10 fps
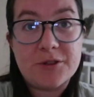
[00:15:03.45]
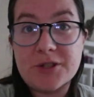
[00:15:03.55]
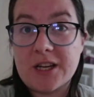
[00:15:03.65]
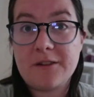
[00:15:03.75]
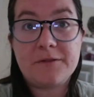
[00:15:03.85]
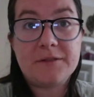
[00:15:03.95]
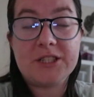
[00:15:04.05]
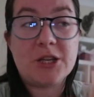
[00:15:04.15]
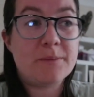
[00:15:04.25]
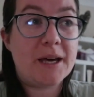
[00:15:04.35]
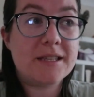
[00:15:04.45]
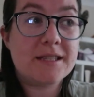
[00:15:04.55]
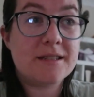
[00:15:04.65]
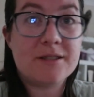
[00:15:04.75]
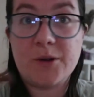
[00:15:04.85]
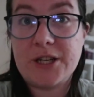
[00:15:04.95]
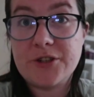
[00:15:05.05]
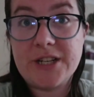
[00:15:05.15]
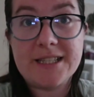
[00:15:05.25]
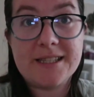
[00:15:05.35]
stuff, toothpaste,
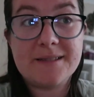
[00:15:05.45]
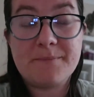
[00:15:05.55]
toiletries,